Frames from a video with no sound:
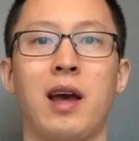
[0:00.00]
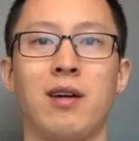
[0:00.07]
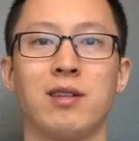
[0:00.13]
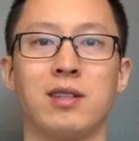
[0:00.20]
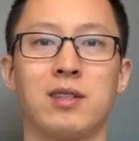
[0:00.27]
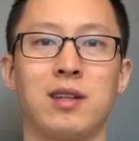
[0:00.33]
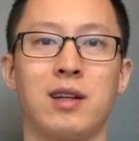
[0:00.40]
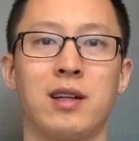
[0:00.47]

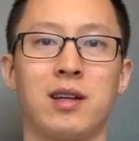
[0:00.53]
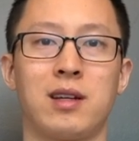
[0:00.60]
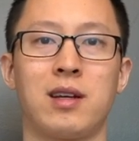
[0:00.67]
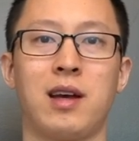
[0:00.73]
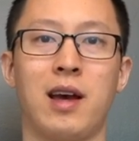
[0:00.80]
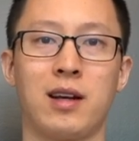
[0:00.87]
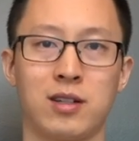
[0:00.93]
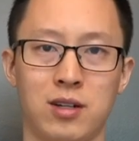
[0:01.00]

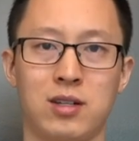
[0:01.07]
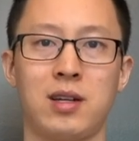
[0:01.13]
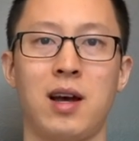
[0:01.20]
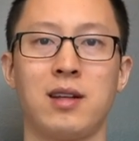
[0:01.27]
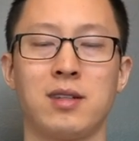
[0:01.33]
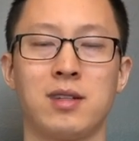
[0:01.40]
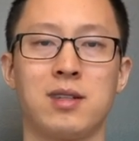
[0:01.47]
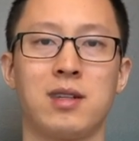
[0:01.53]
calisthenic
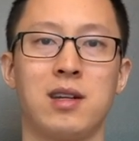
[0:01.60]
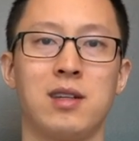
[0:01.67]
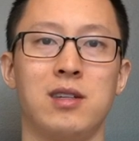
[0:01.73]
exercises,